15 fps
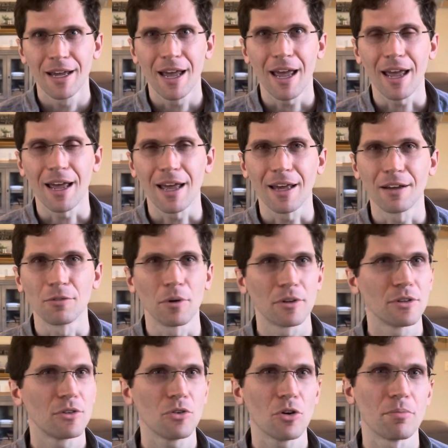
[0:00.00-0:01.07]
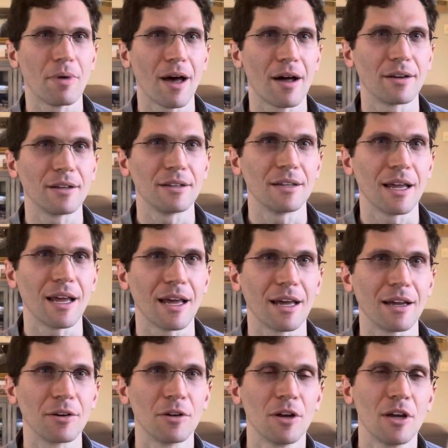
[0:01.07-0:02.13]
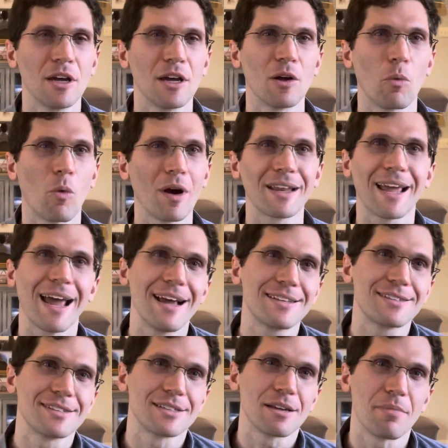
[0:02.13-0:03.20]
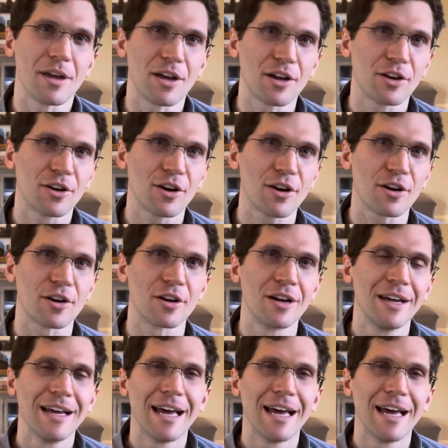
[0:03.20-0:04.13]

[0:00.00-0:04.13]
and what to do about it and in what cases it may occur.